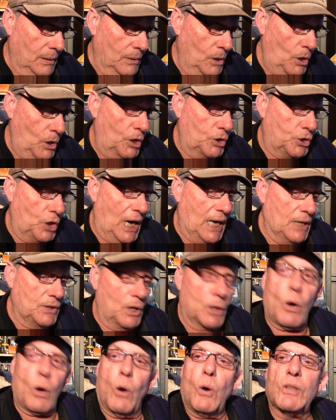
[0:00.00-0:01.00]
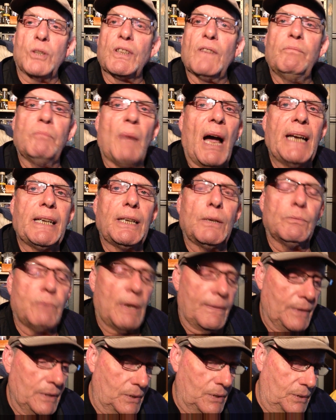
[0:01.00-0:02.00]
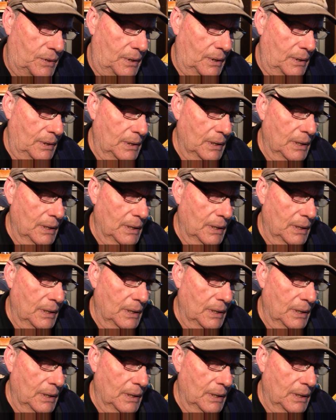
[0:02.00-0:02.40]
who could change the course of mighty rivers,